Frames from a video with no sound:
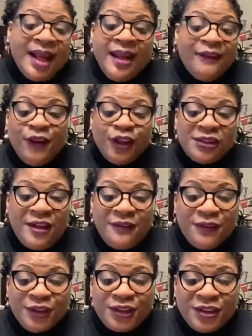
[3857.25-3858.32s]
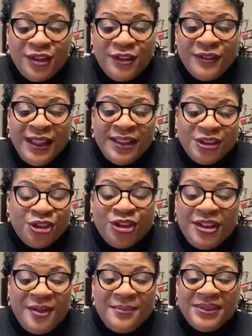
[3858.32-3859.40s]
First come, first serve. You
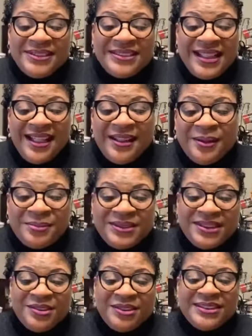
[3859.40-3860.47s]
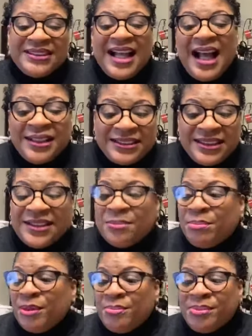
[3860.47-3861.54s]
come in, stand up, sit on the side, sit in the
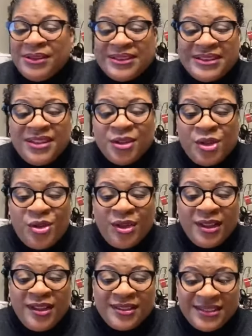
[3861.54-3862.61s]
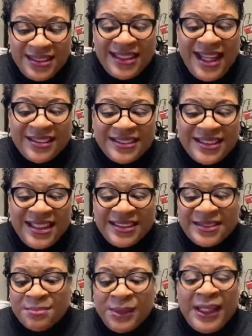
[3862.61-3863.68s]
pulpit, sit in the corner, sit downstairs,
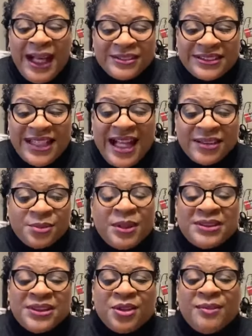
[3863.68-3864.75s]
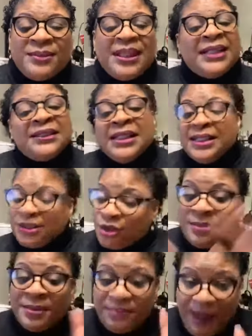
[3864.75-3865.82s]
be outside. The weather's going to be nice. It's going to
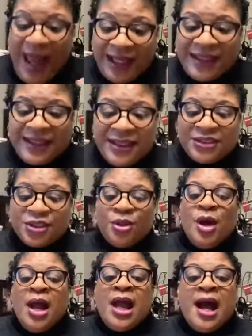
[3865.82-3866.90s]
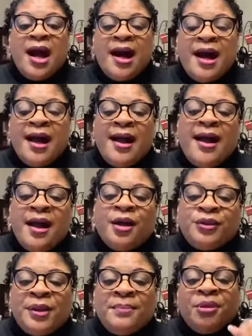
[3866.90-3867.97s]
be packed in there. So uh, uh,
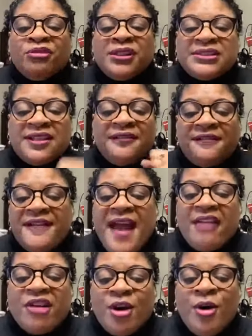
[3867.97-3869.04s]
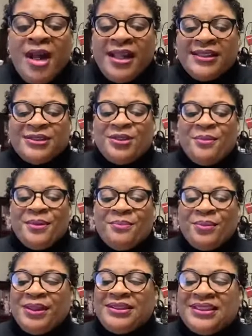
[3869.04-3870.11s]
Elder Marissa Farrow is going to be
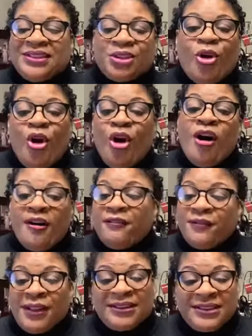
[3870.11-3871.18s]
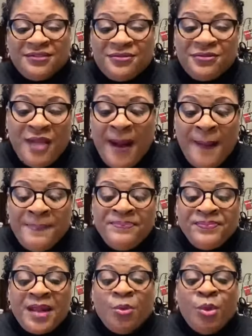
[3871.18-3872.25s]
preaching. So all her friends and um,
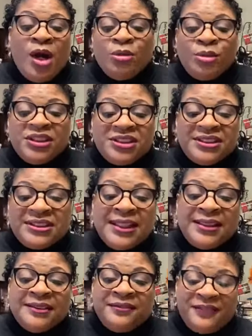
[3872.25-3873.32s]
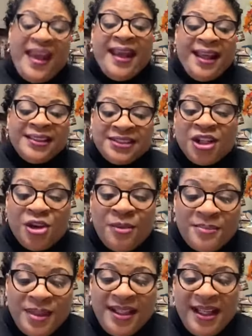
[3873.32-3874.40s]
well wishers and fans are going to
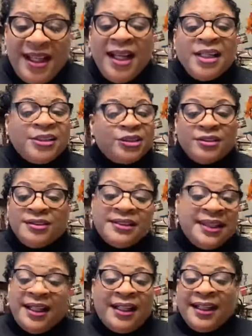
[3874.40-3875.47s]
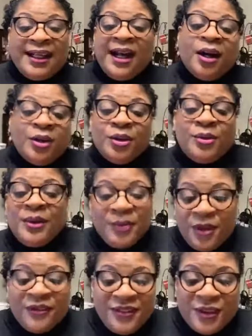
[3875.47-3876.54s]
be there. So uh, I don't know where we're going to
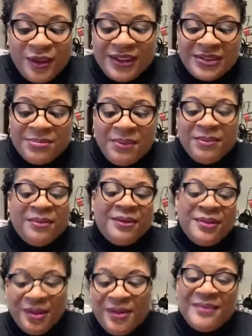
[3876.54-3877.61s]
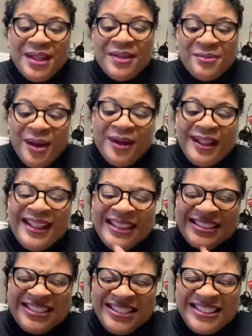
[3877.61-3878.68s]
fit all these people, but we're going to make it work in
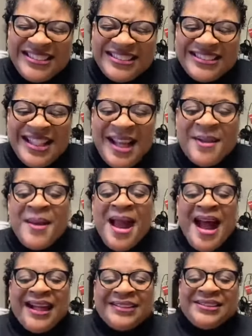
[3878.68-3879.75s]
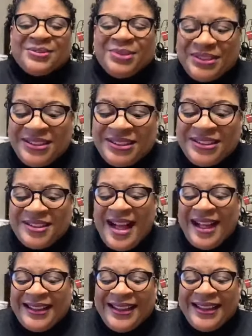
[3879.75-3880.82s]
Jesus' name. I just want you to try to
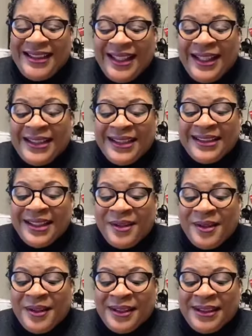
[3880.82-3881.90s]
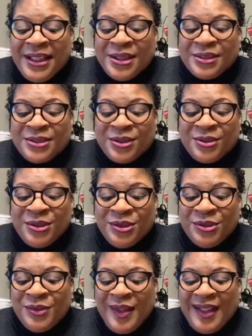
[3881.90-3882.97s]
get there. Get there early so you
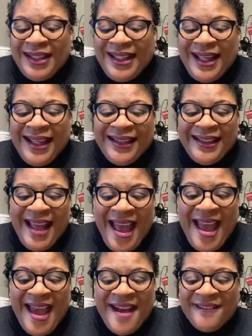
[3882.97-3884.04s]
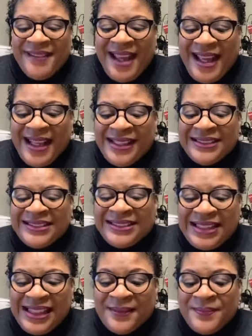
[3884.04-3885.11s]
can have a seat.